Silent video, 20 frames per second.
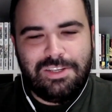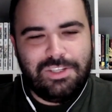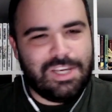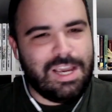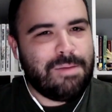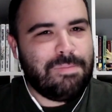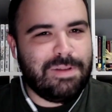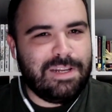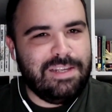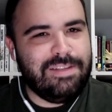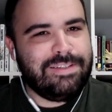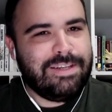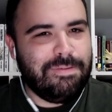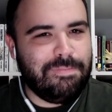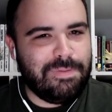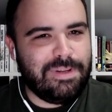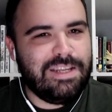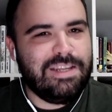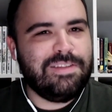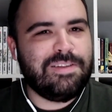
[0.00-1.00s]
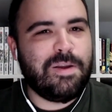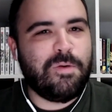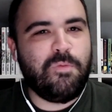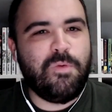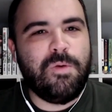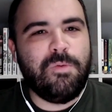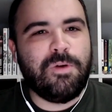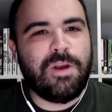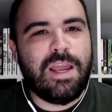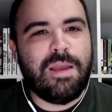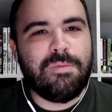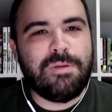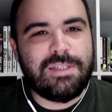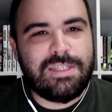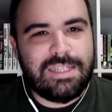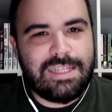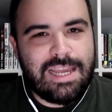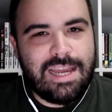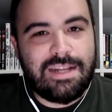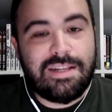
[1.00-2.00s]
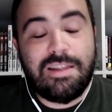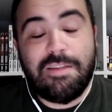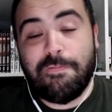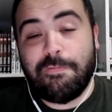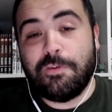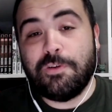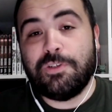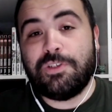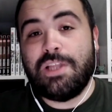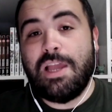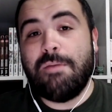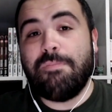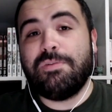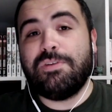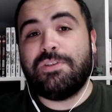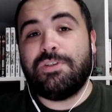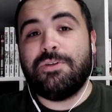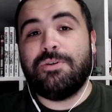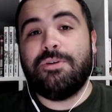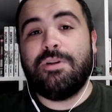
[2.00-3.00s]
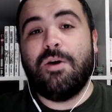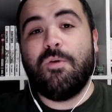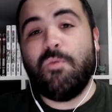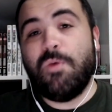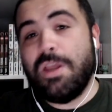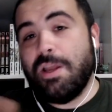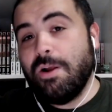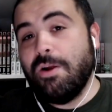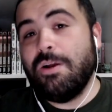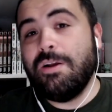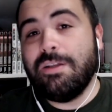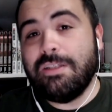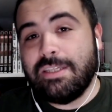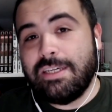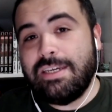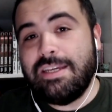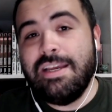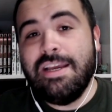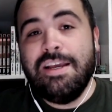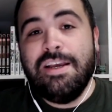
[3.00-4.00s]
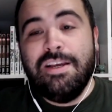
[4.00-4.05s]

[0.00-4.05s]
Japanese companies and we were able to get the first episode a week early.